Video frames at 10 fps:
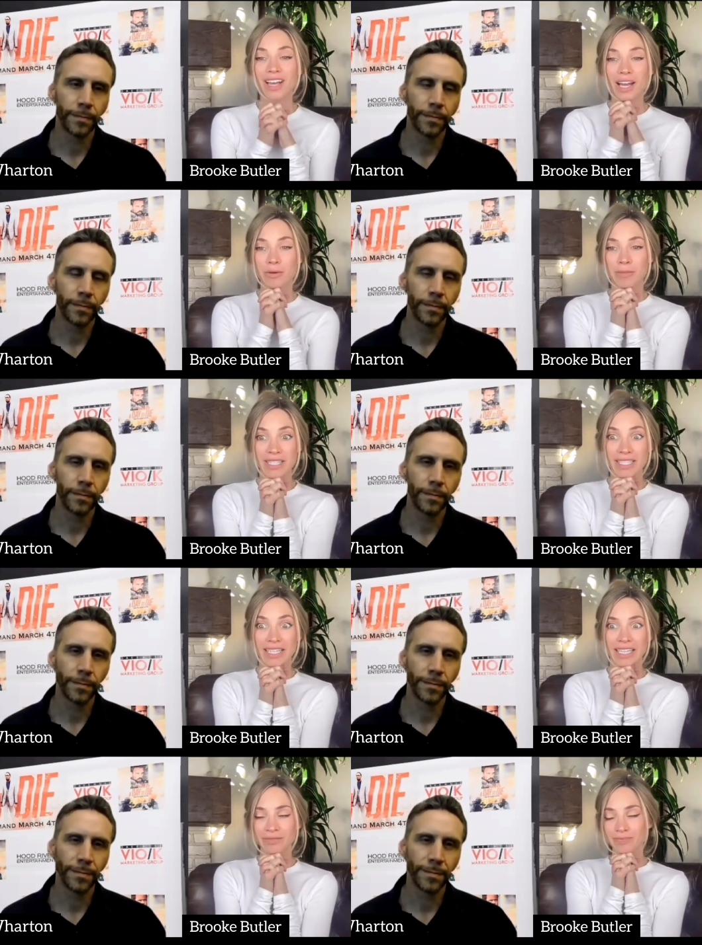Speaker 1: I would be
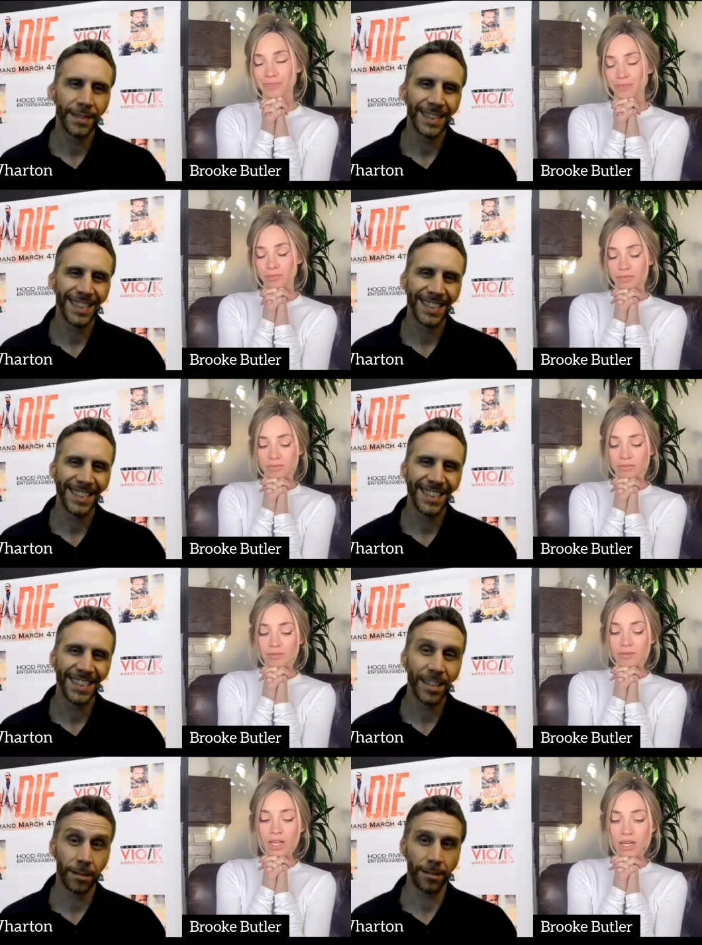singing.
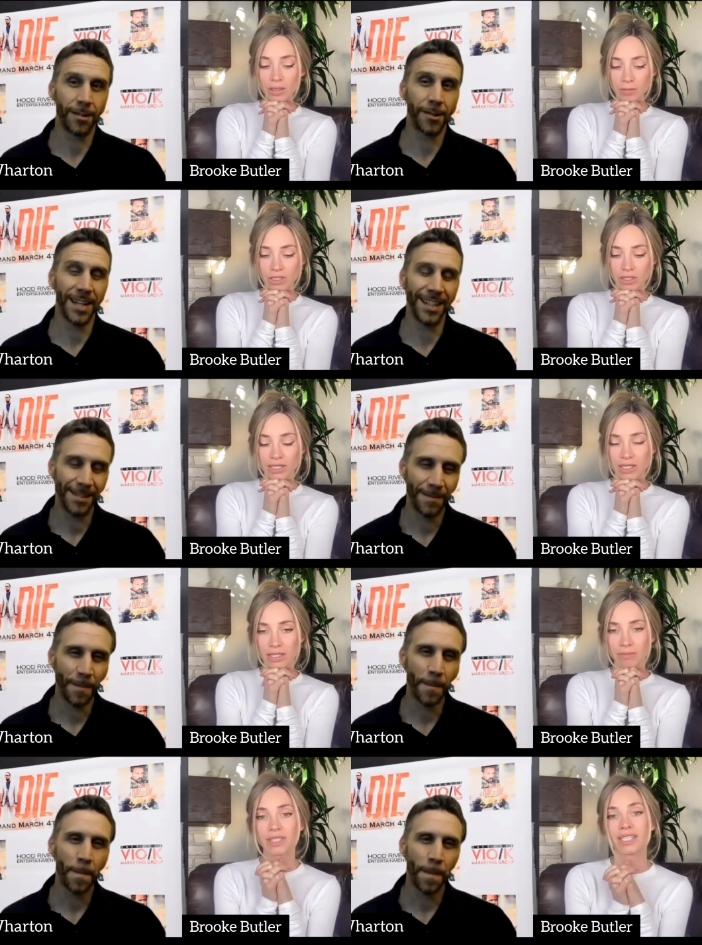Um, so that's
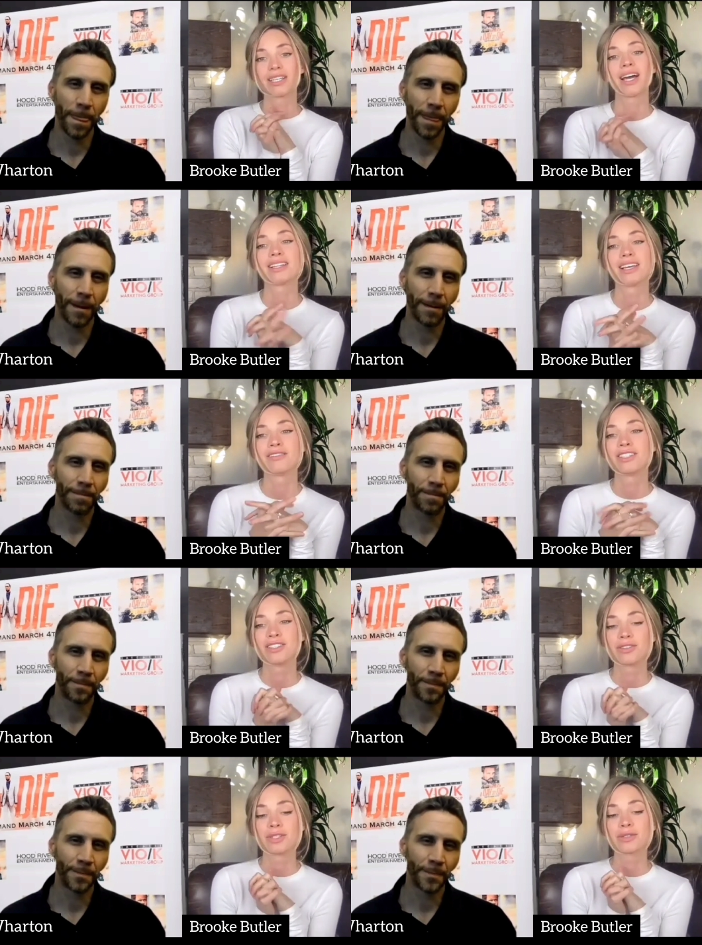something I love to
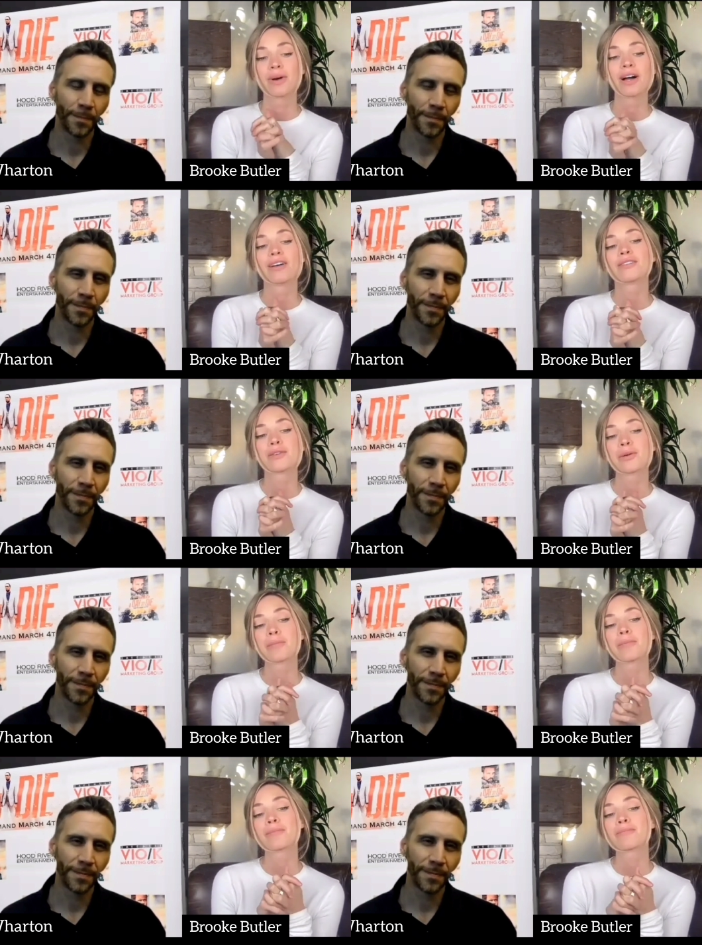do as well. So
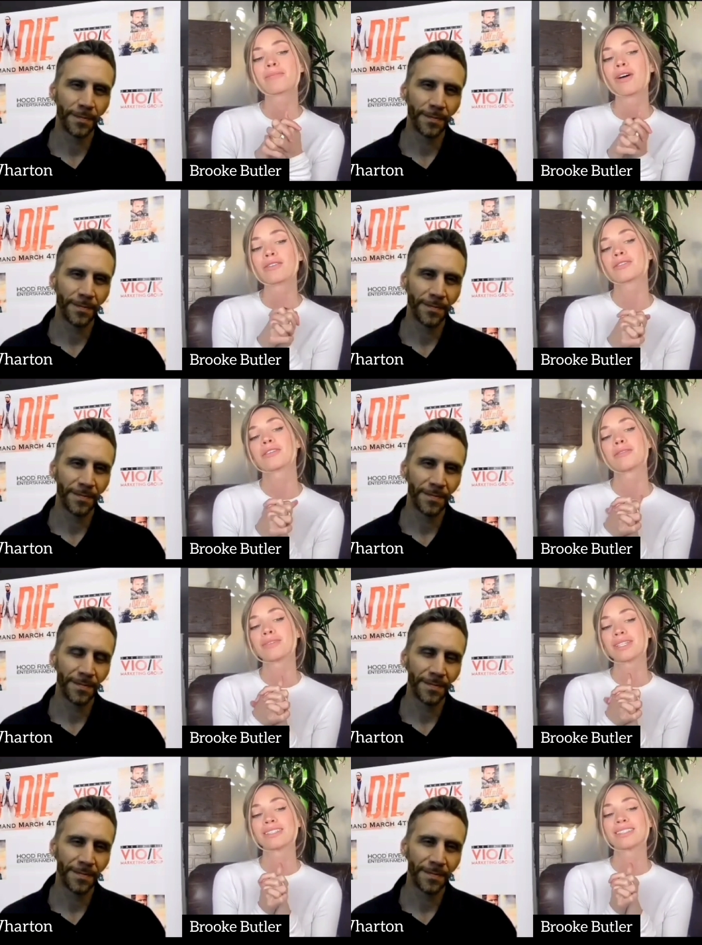I'm also going
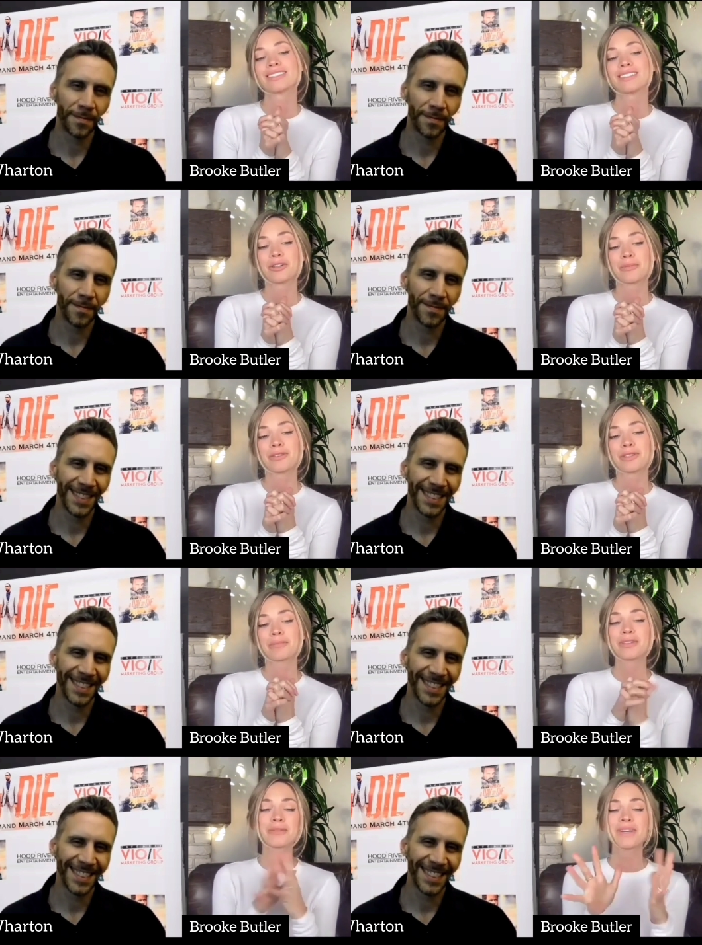to put out a little
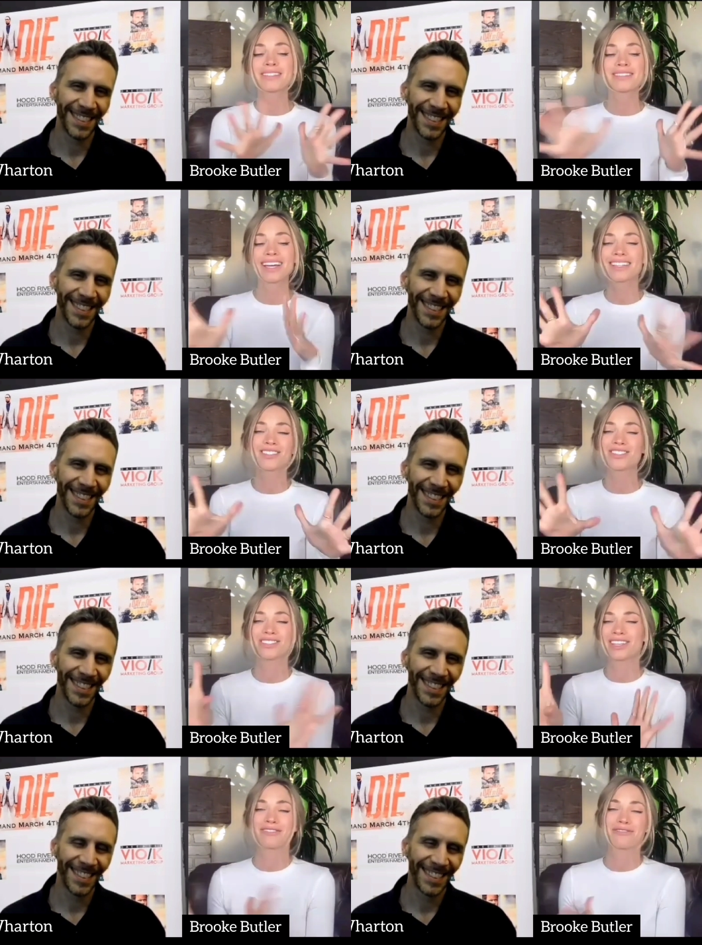music, but it's that's
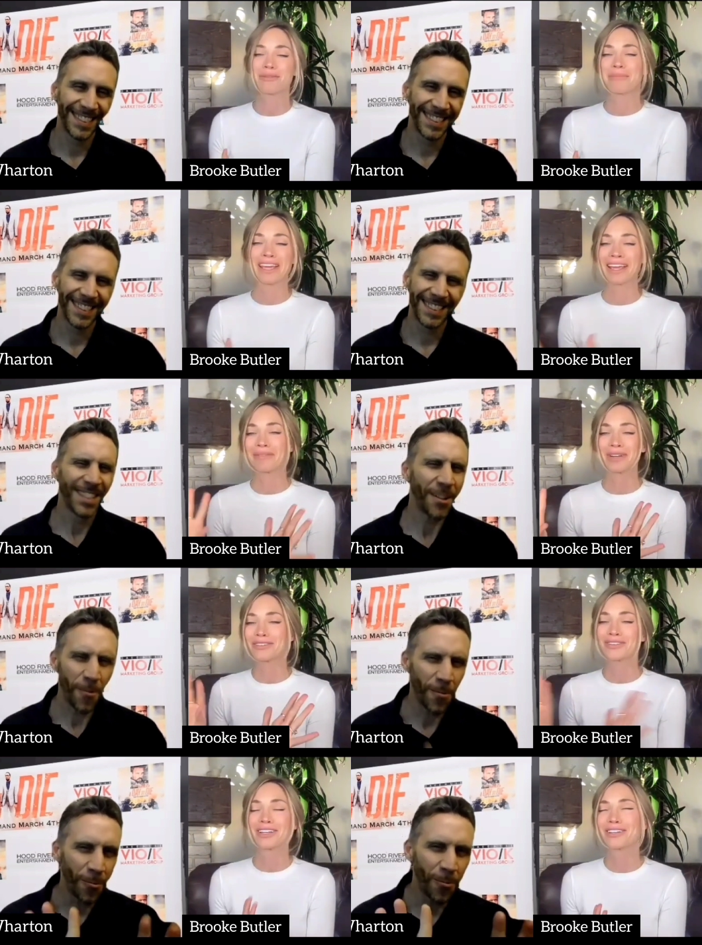just like for me. I'm
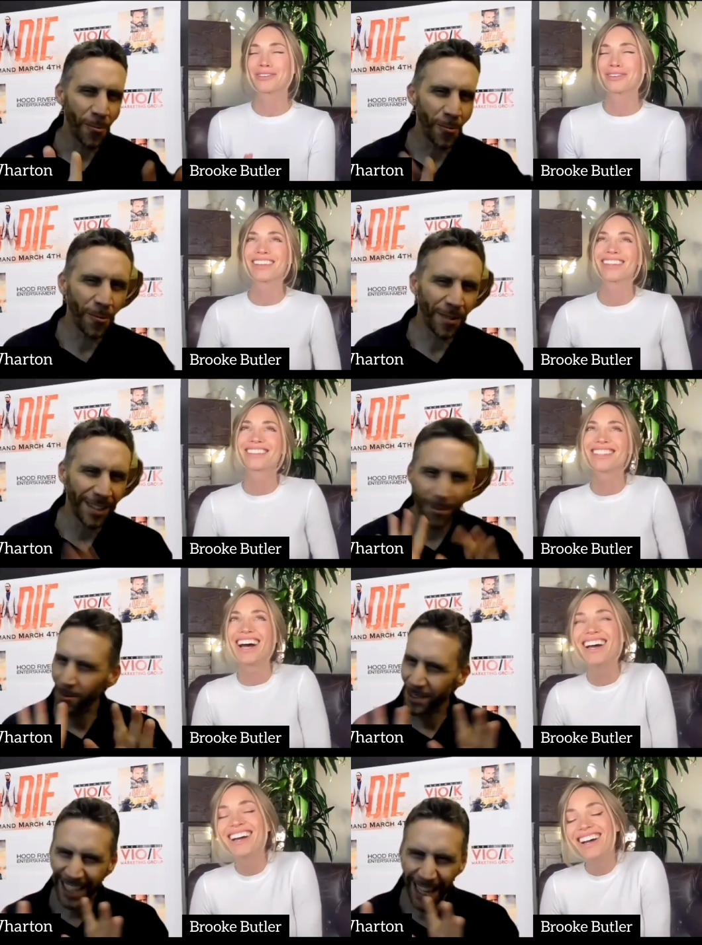not trying to do anything with
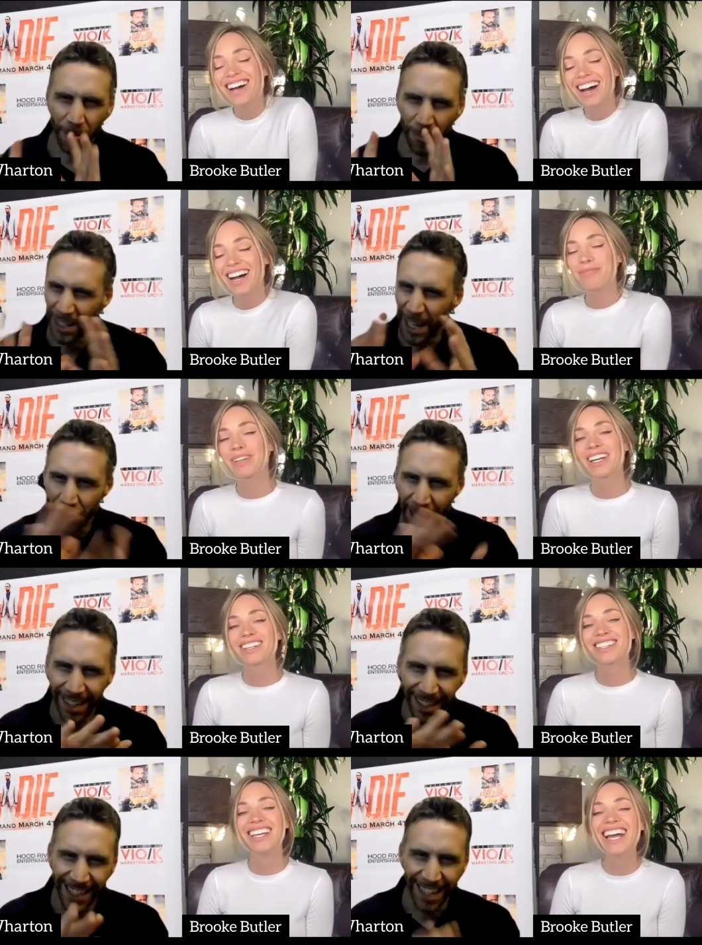that. Um, but, I
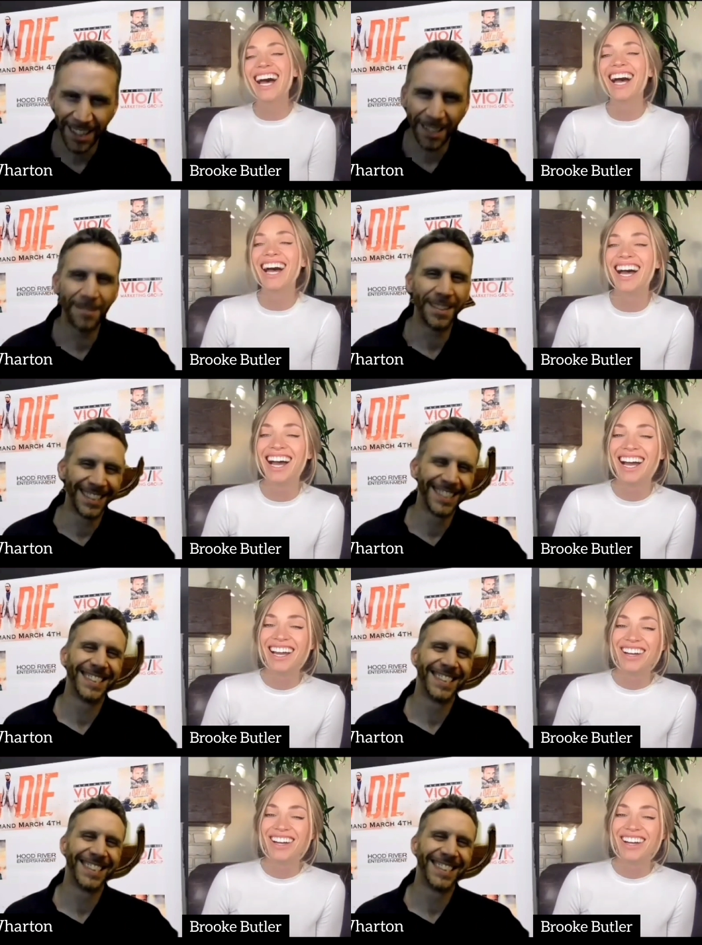also,